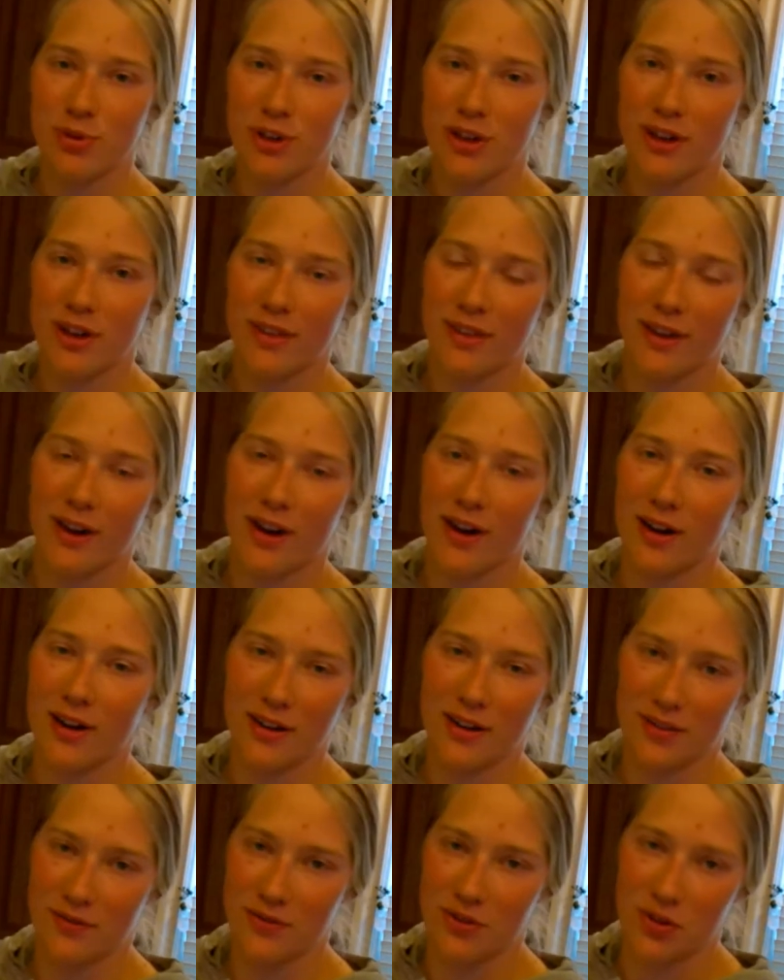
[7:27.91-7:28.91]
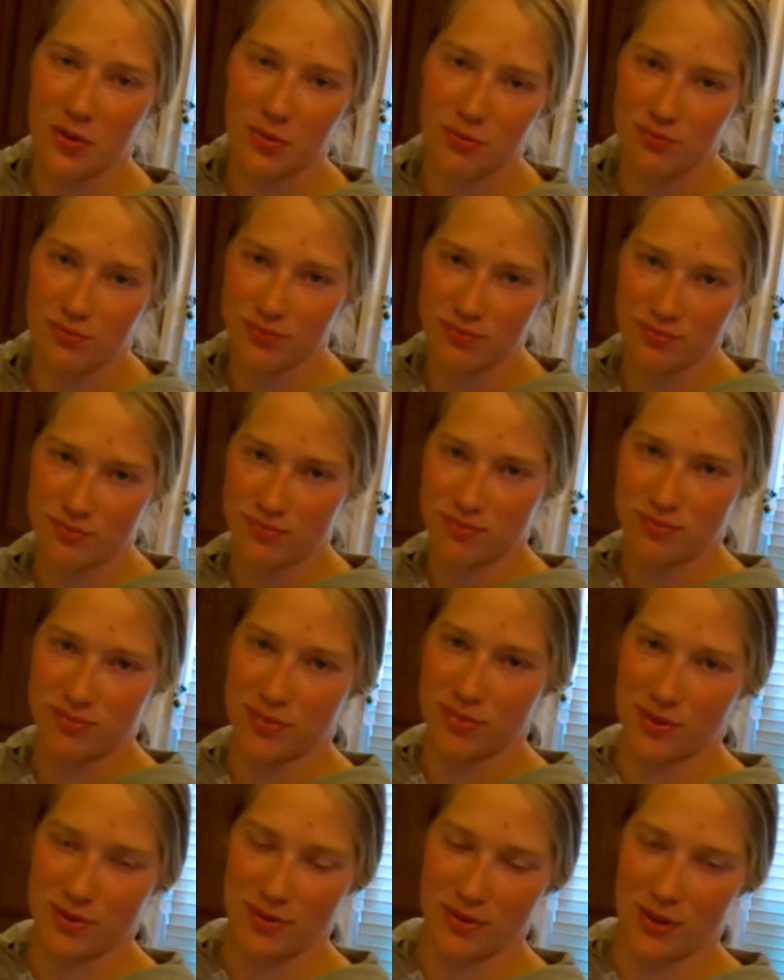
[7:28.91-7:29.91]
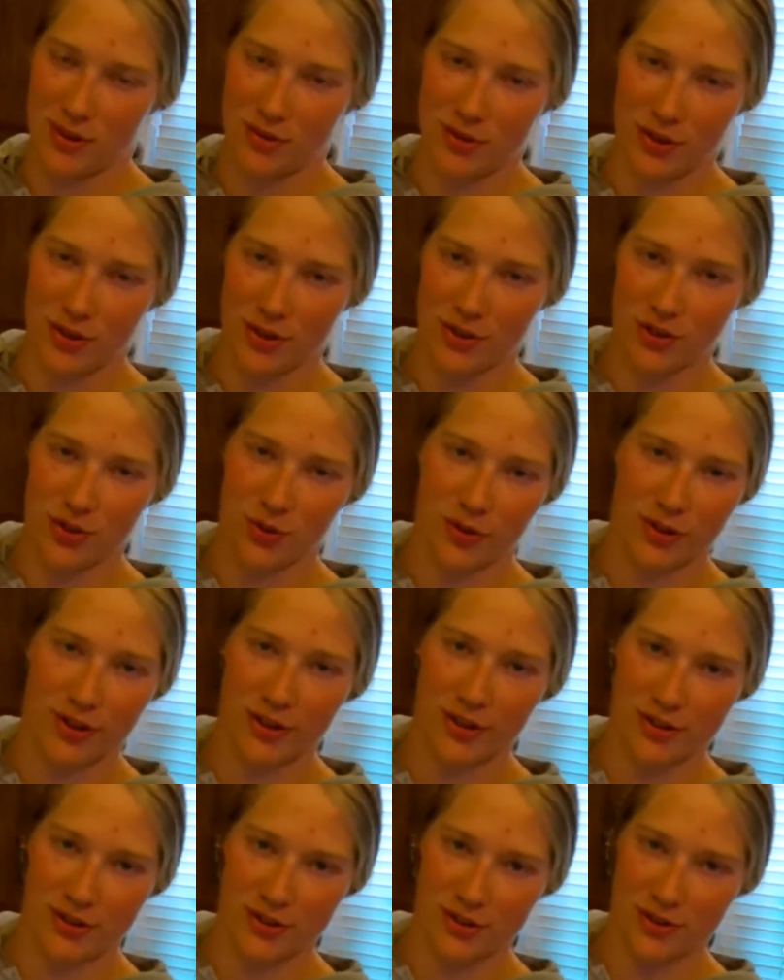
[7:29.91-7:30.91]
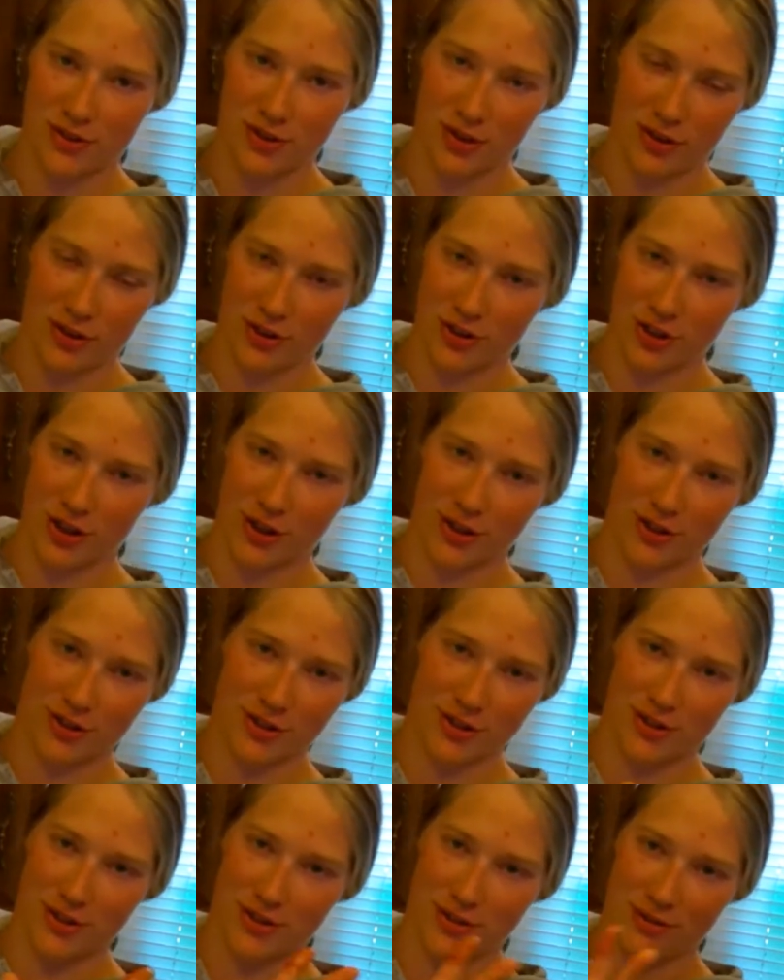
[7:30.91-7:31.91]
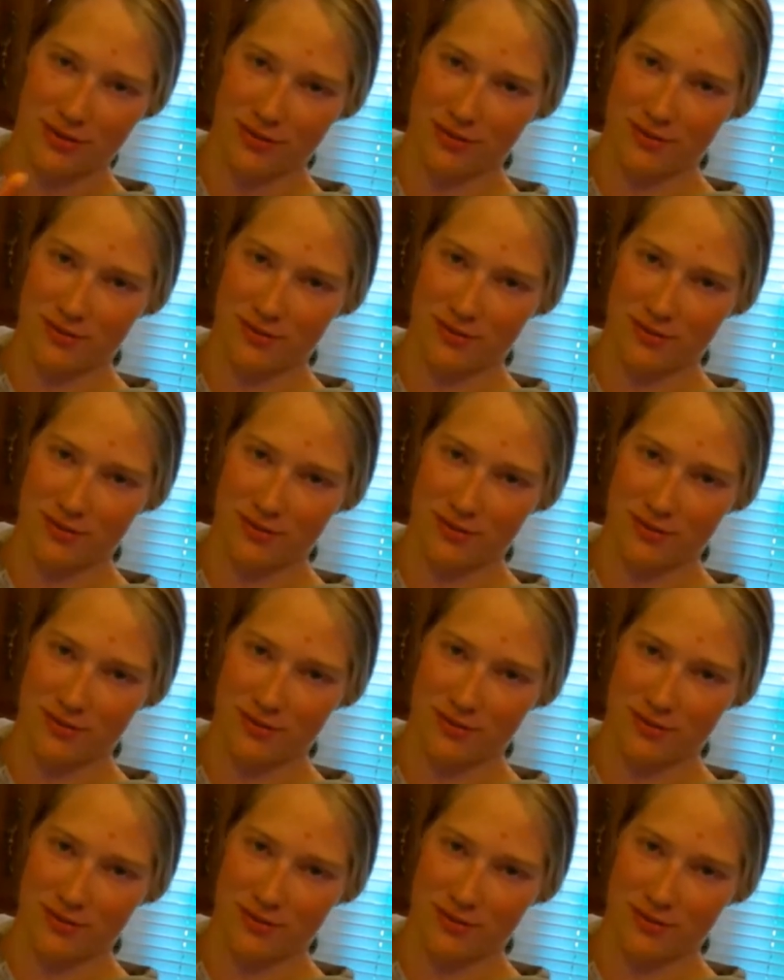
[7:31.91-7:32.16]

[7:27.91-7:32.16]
put it in there. If you go do your chores, go to church,